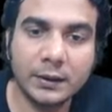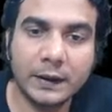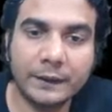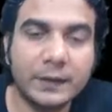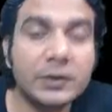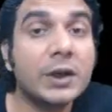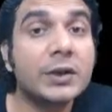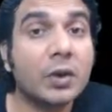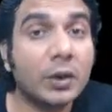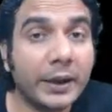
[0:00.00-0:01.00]
A function
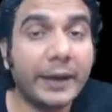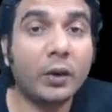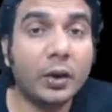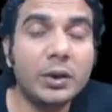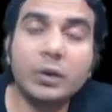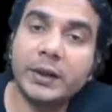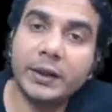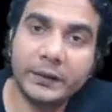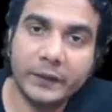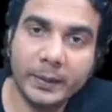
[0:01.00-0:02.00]
is not onto, then
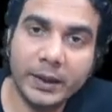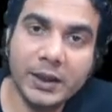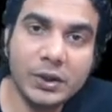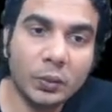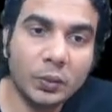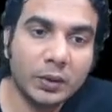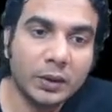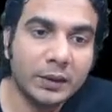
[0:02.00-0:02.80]
it will be into.